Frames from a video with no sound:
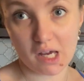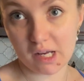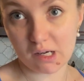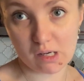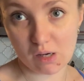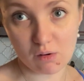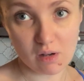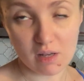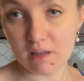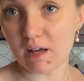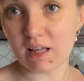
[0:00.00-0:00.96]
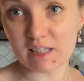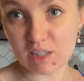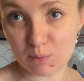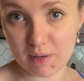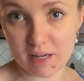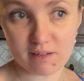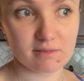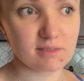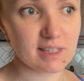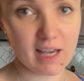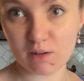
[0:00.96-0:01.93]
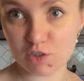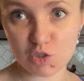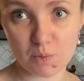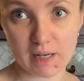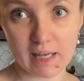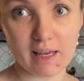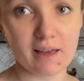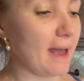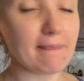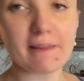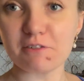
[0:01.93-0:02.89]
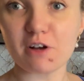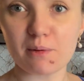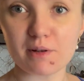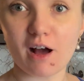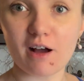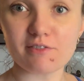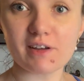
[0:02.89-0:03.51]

I don't know, a little bit. Count to 20 and then rub it off,